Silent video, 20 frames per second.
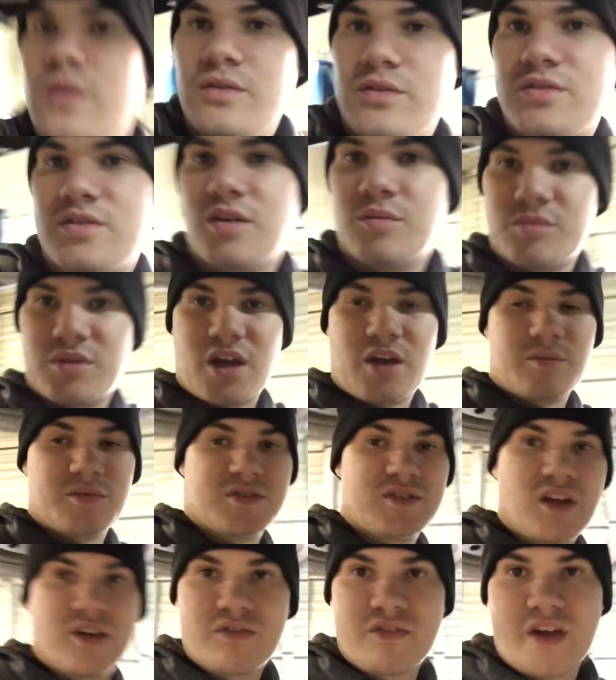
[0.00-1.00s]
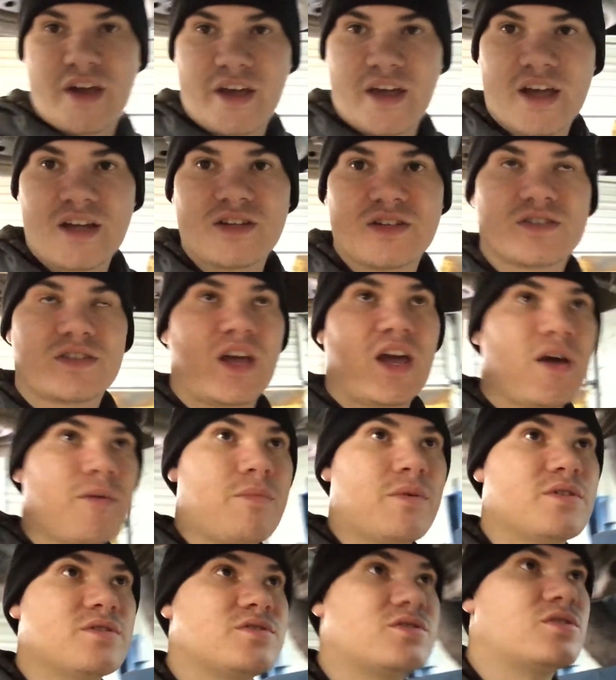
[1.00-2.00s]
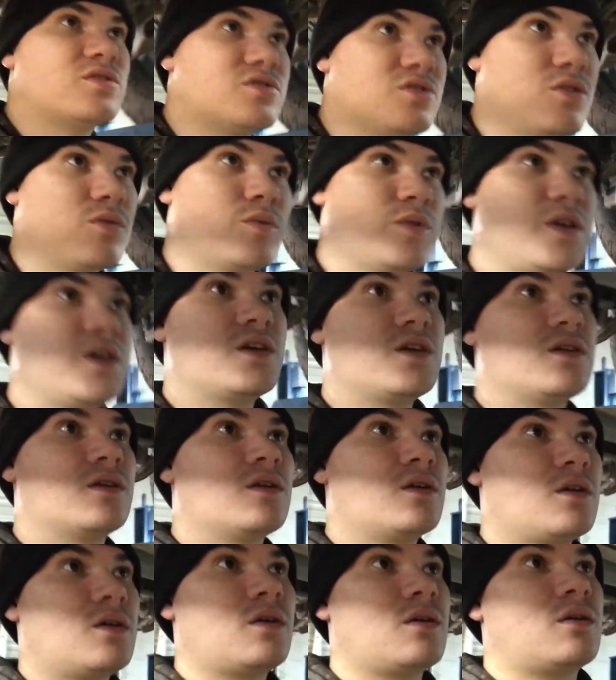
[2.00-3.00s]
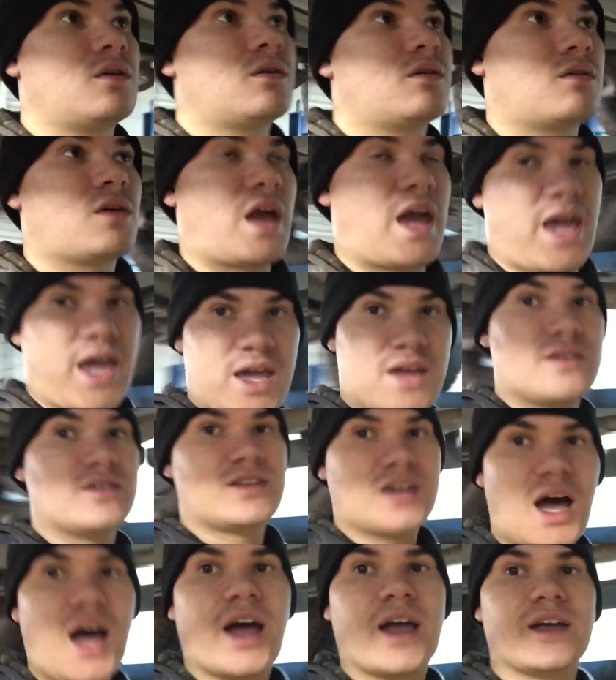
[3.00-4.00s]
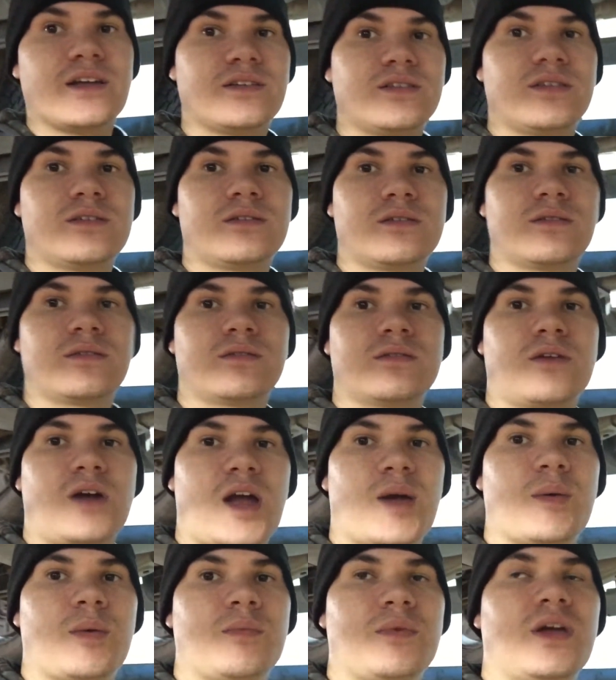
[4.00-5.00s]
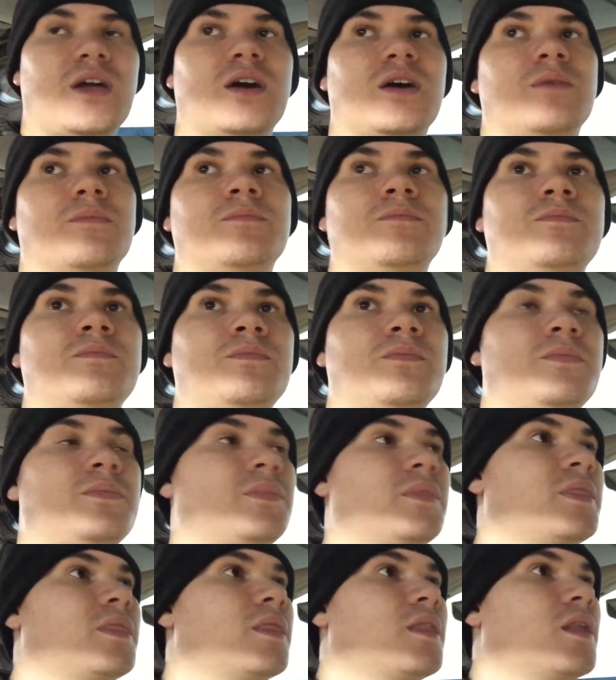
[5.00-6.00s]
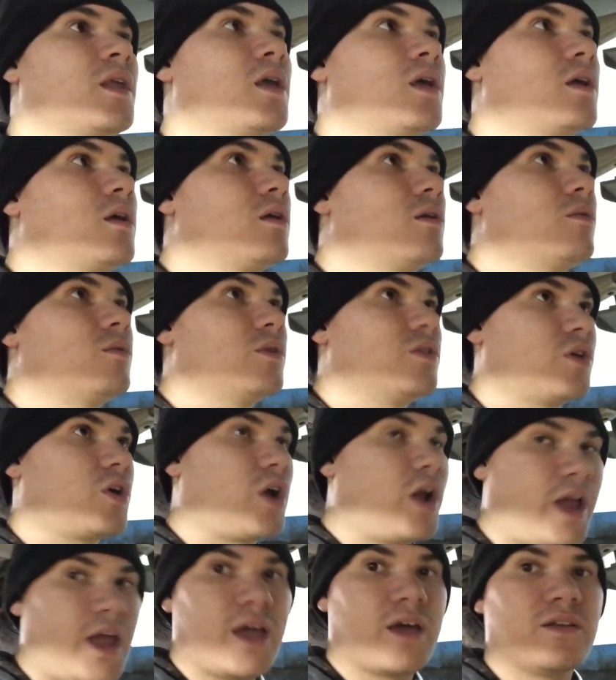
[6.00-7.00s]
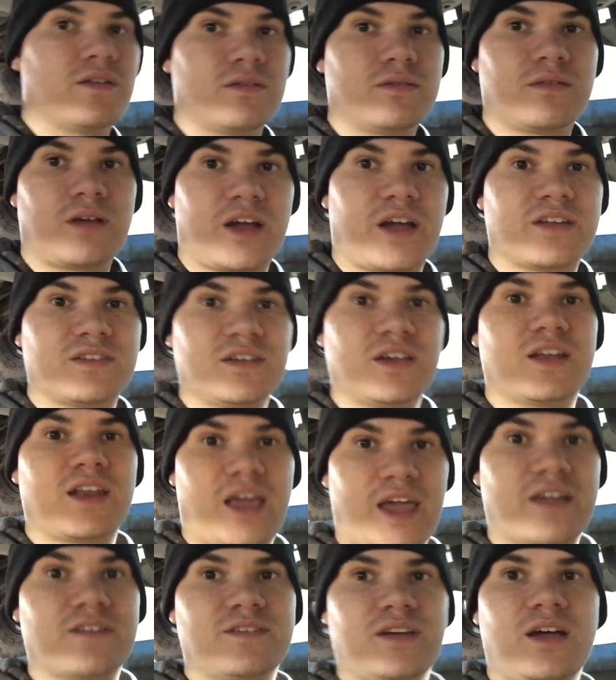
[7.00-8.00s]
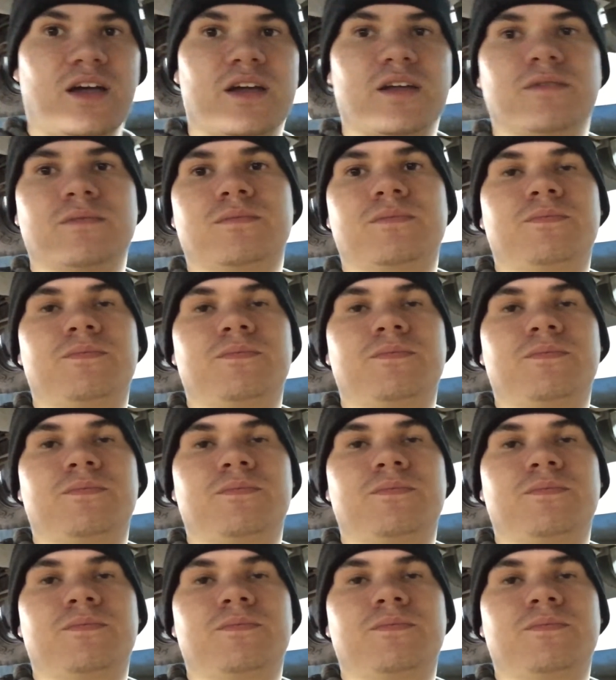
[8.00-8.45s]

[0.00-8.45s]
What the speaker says: sometimes stuff like that just happens, so we hand tight cram them down with our hand, like I said, hand tight,